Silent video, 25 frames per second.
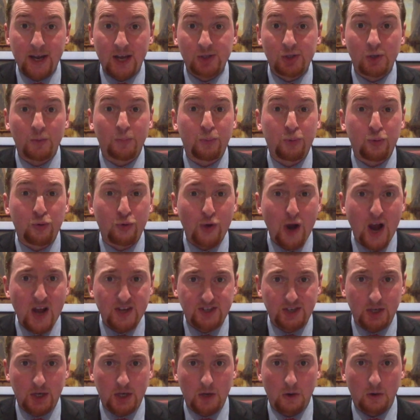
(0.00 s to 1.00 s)
as a
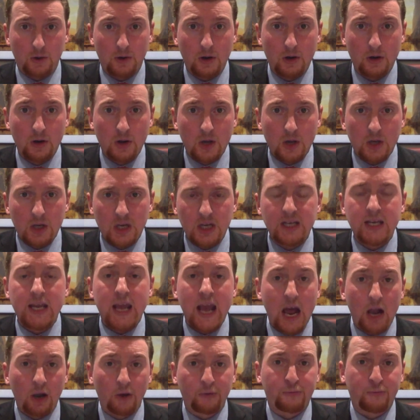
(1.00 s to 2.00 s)
prosecutor in
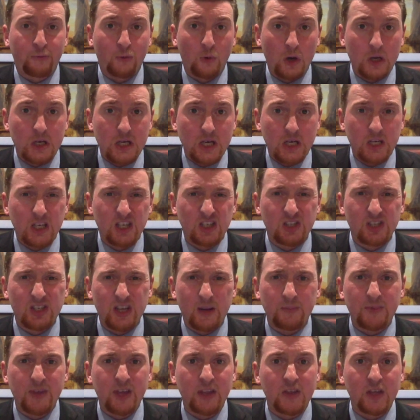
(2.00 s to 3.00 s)
California is
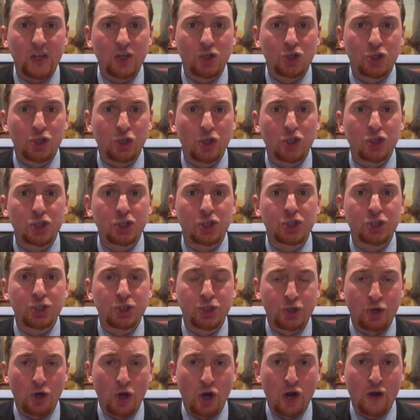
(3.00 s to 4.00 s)
something that should
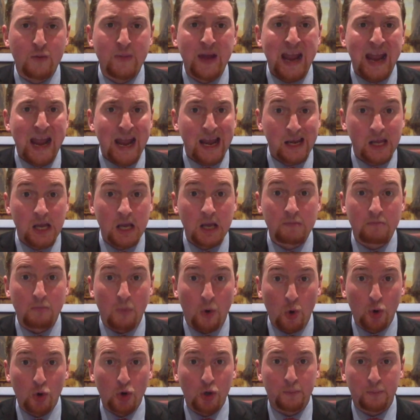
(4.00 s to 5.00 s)
disturb any
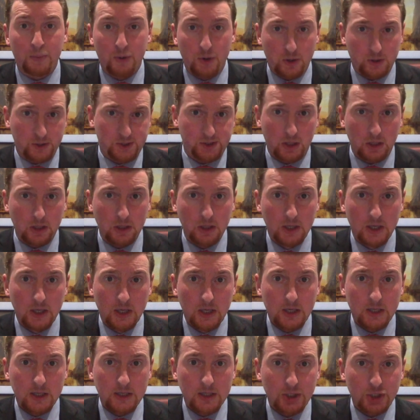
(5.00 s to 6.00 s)
moral person.
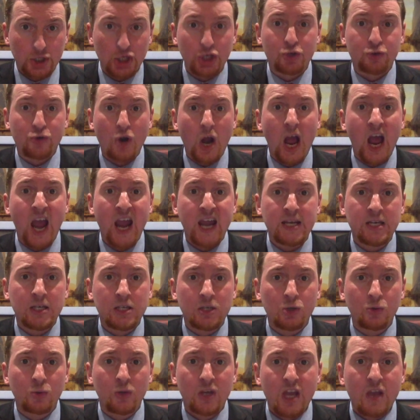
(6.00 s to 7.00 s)
She tried
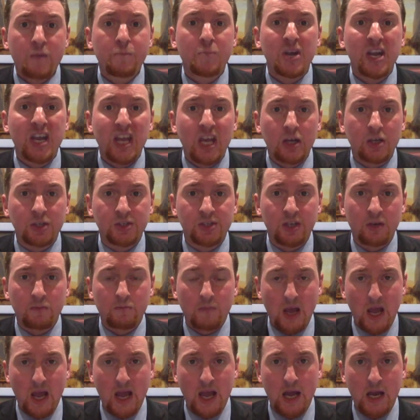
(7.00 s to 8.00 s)
to keep an innocent
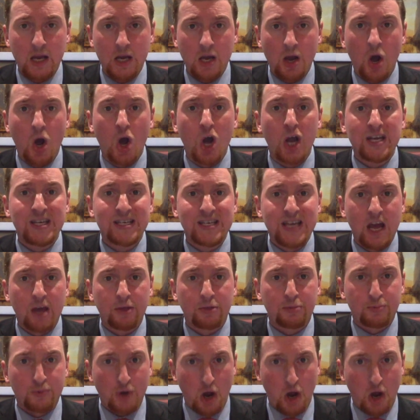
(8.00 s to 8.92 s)
man on death